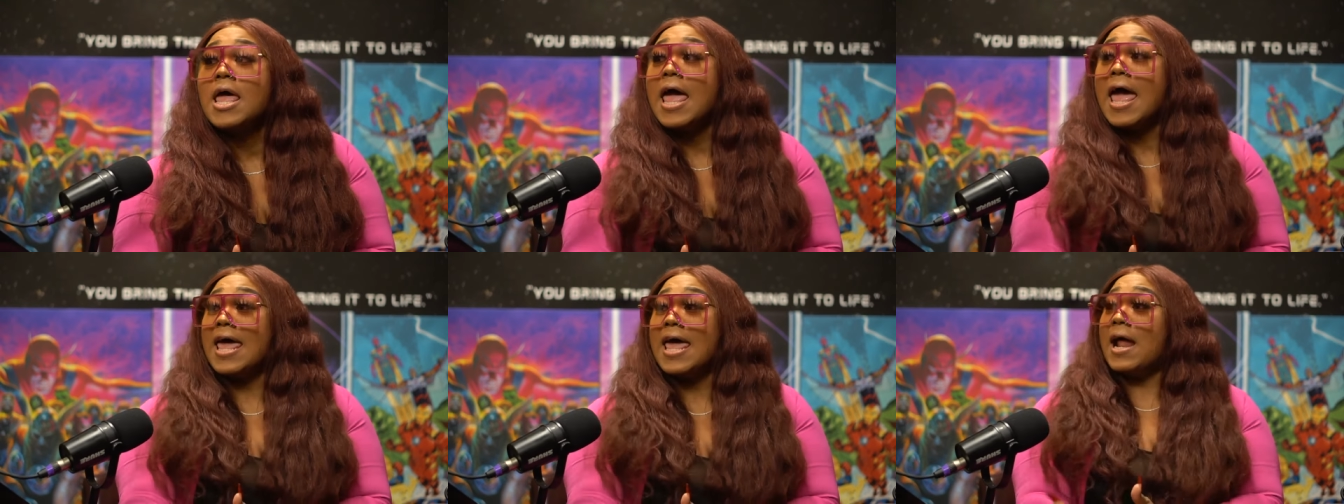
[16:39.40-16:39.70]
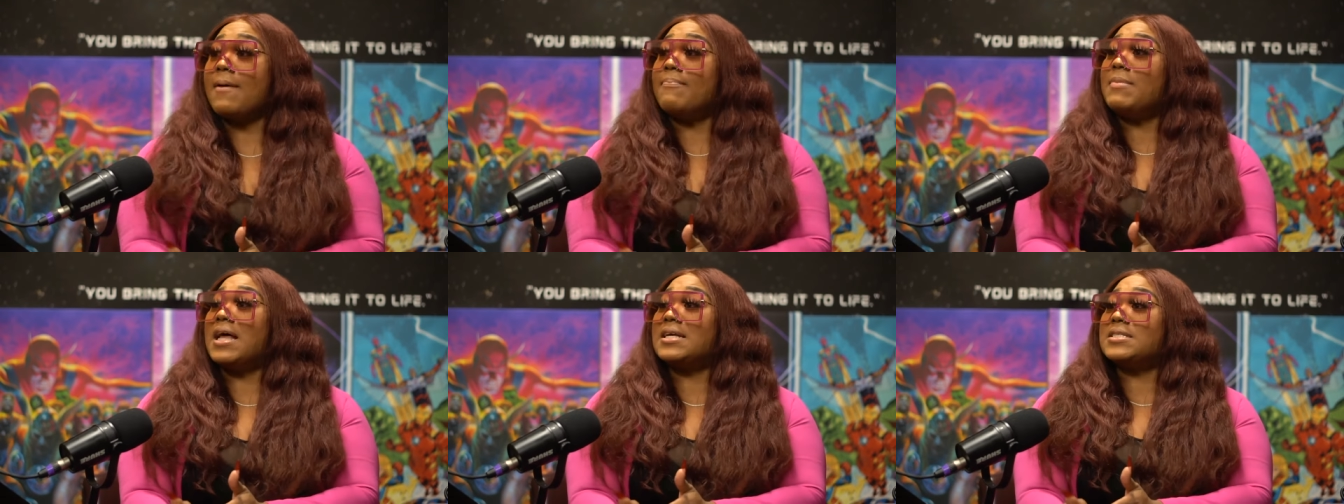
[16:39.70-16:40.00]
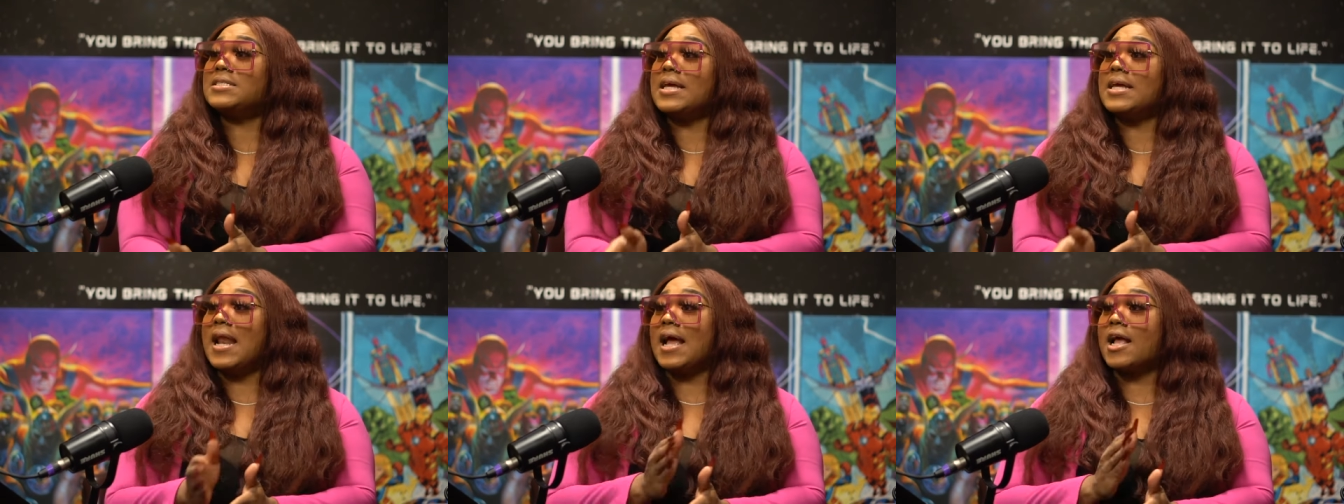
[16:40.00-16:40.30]
And I'm not
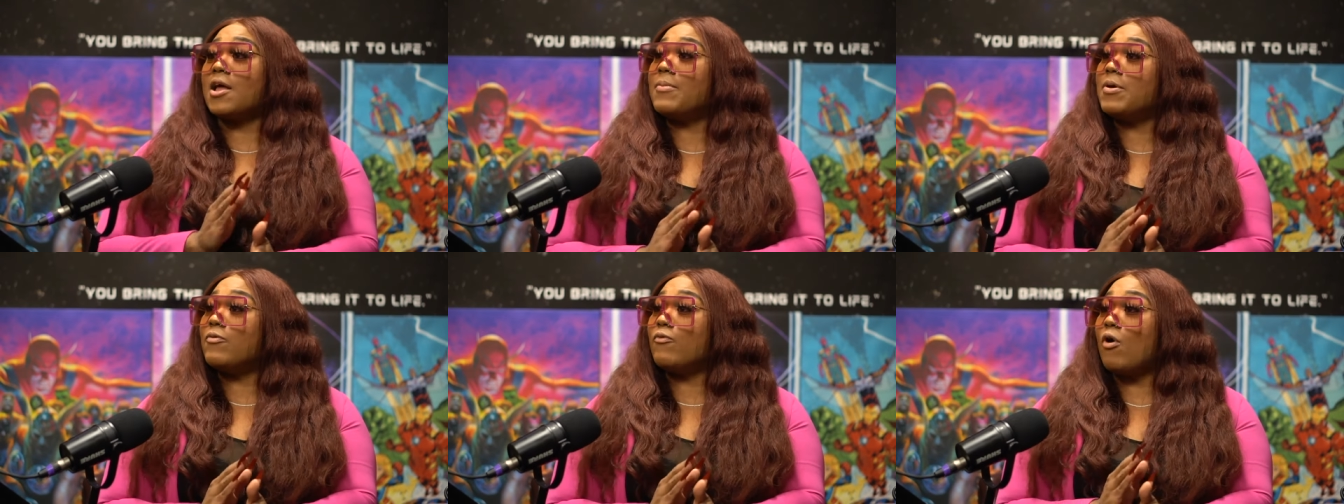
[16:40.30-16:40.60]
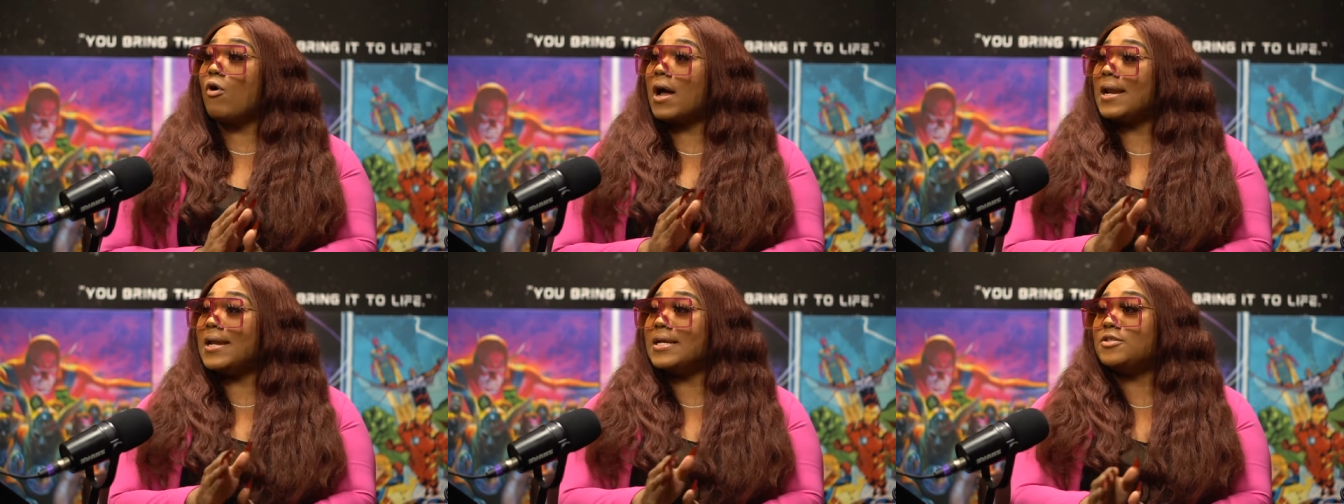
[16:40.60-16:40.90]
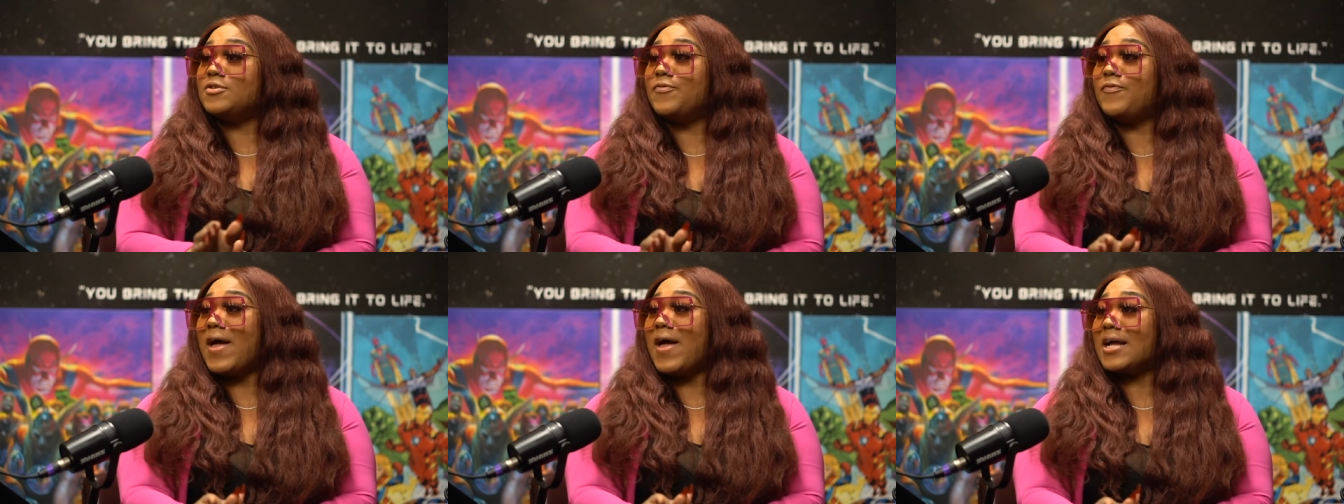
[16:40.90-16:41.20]
saying I could be wrong. I
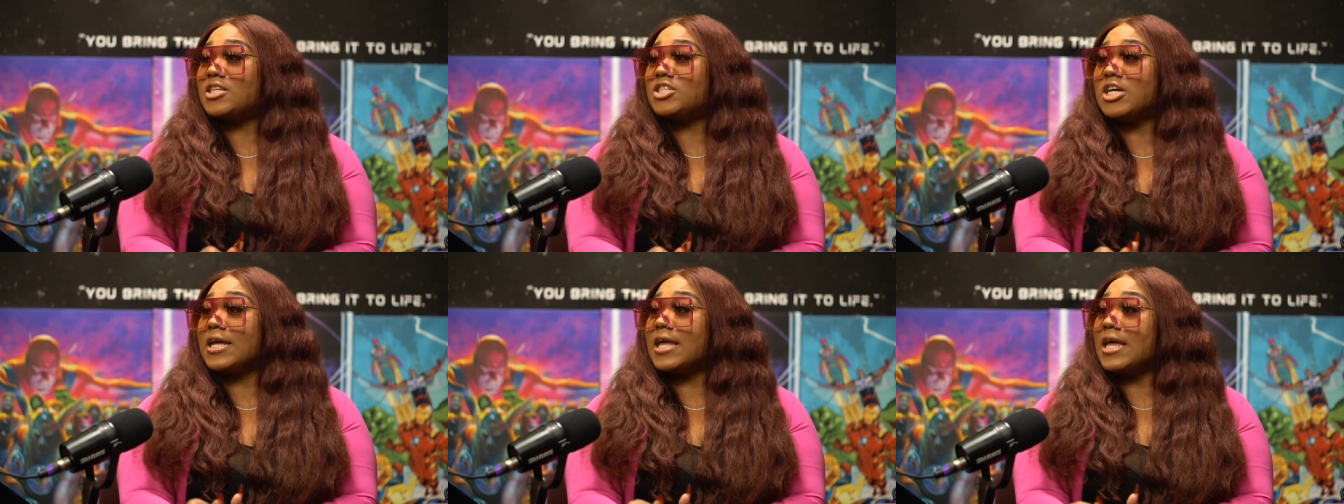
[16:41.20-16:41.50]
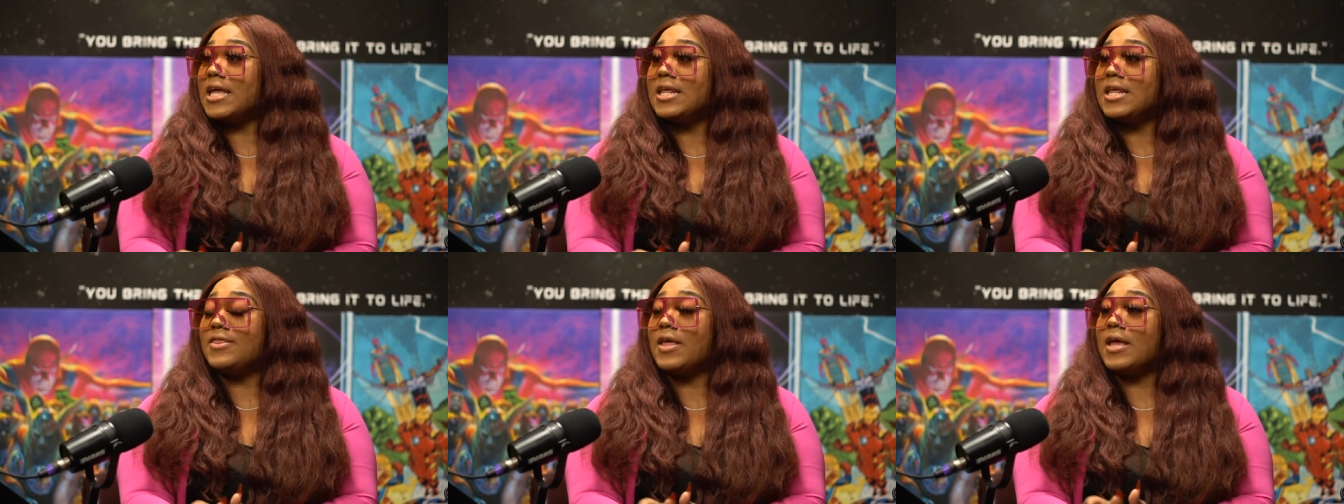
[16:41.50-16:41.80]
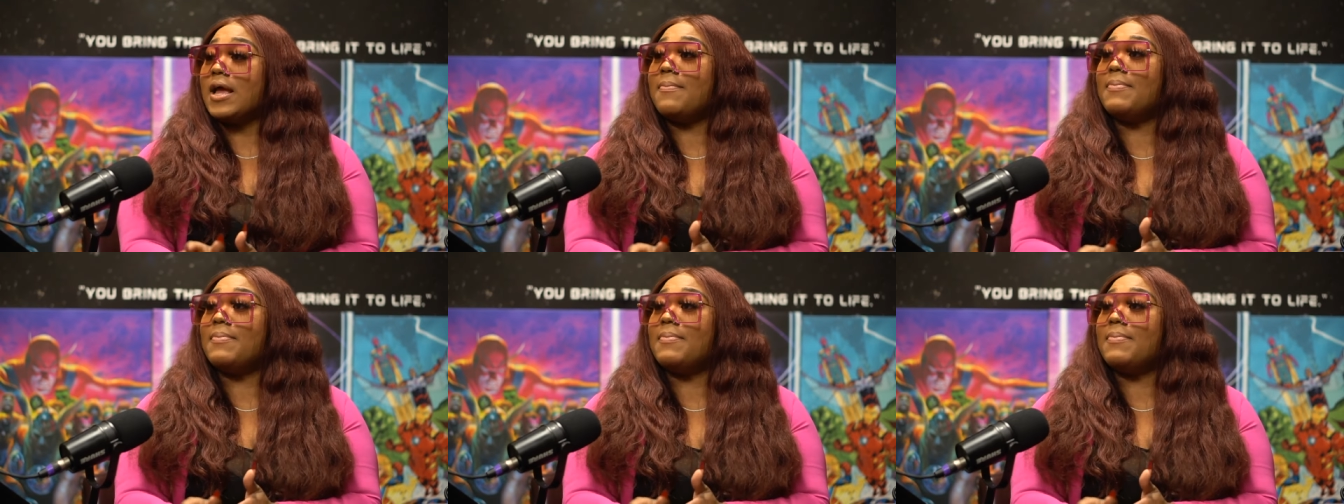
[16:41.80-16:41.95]
didn't fact check anything.